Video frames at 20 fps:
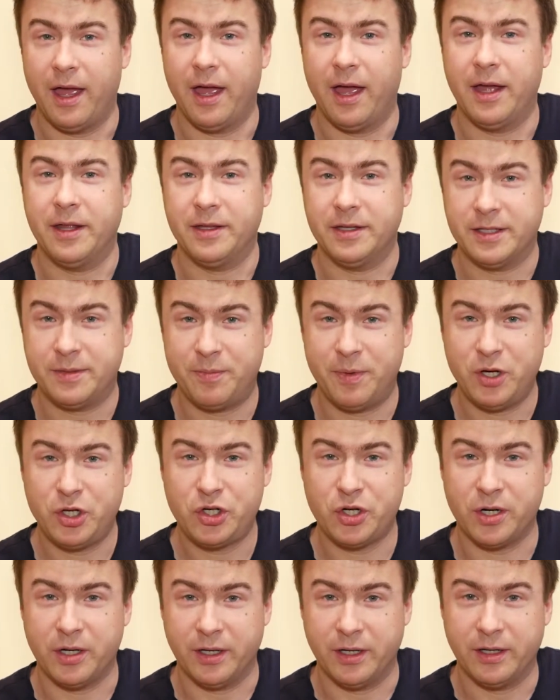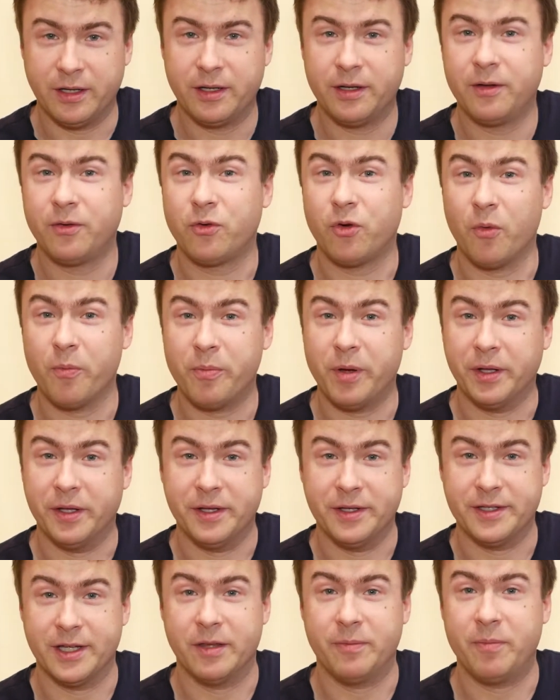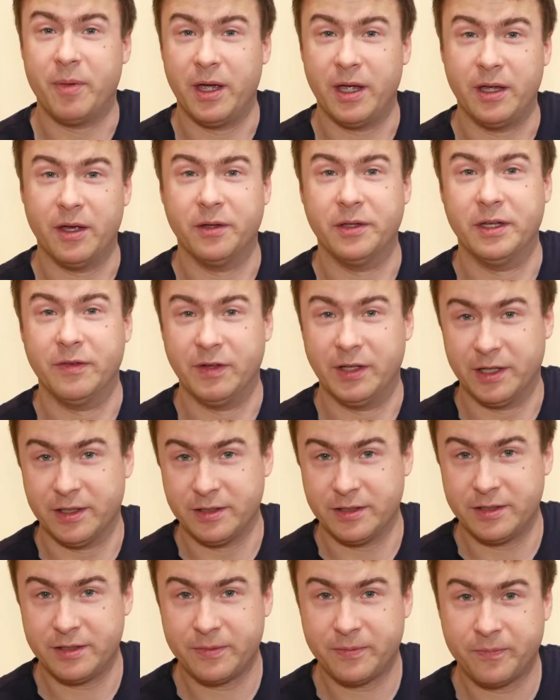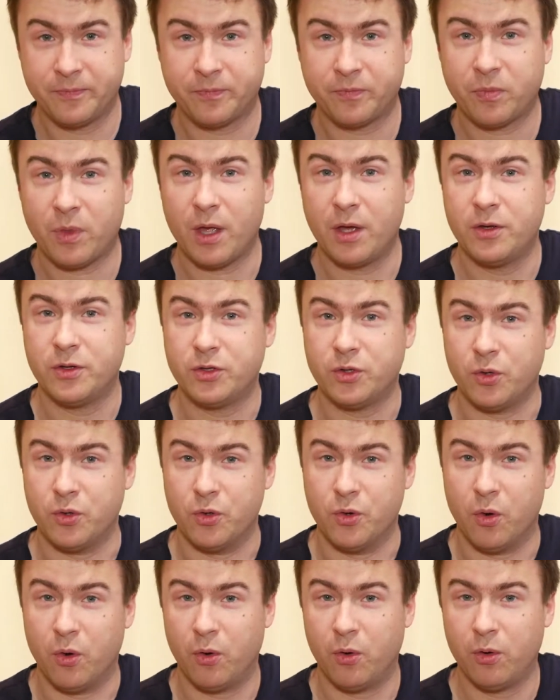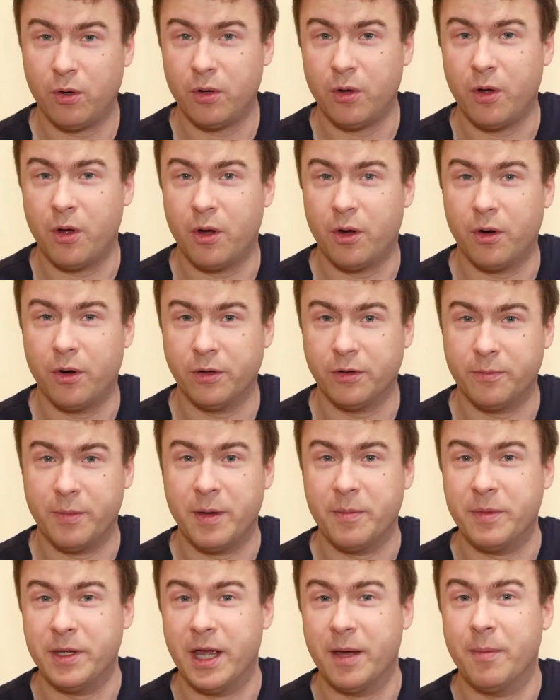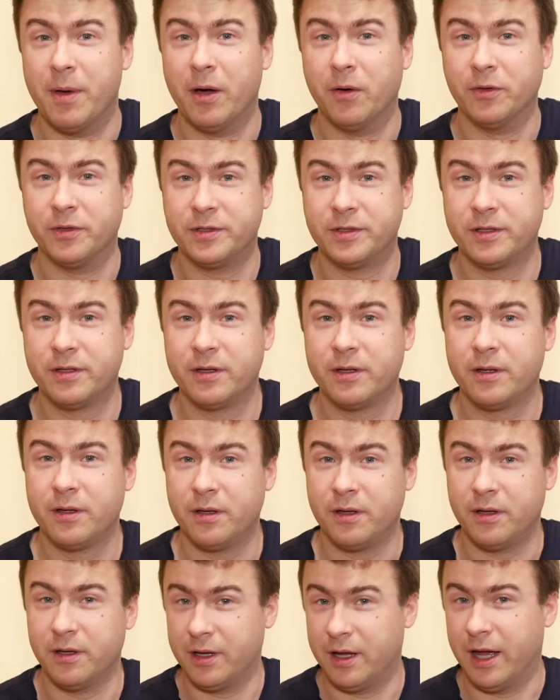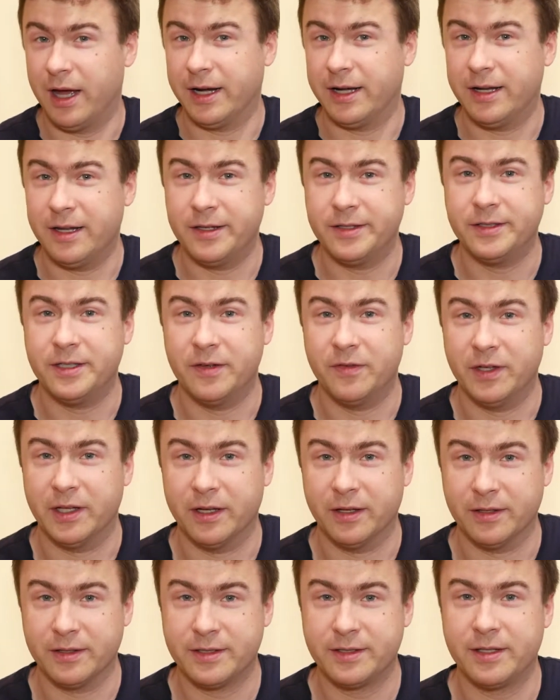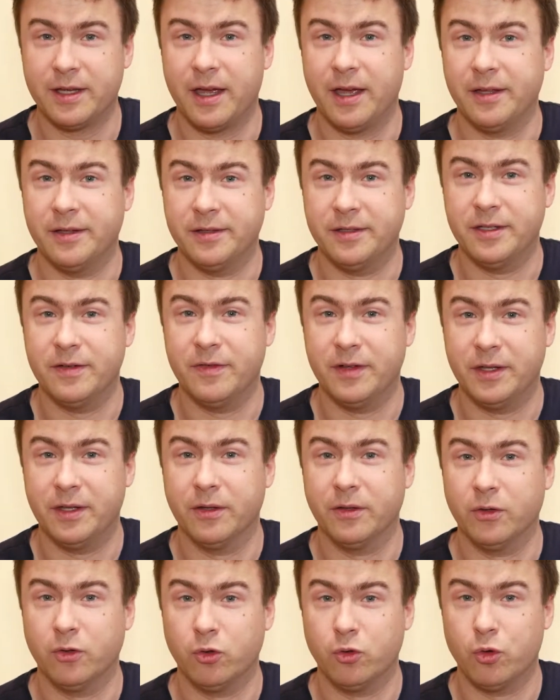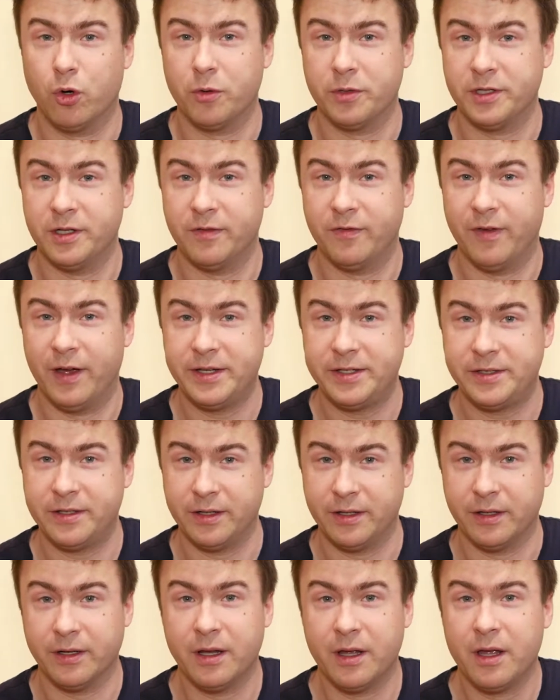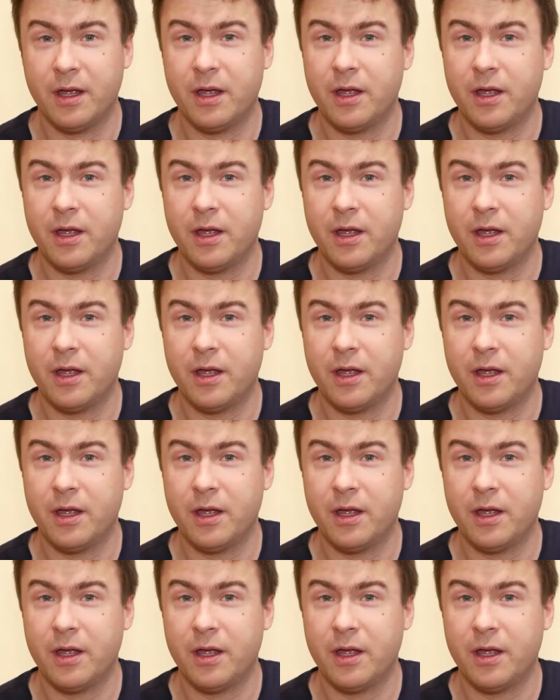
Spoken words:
And especially companies that pay a dividend. So you all heard maybe about at least dividends and dividend growth investing.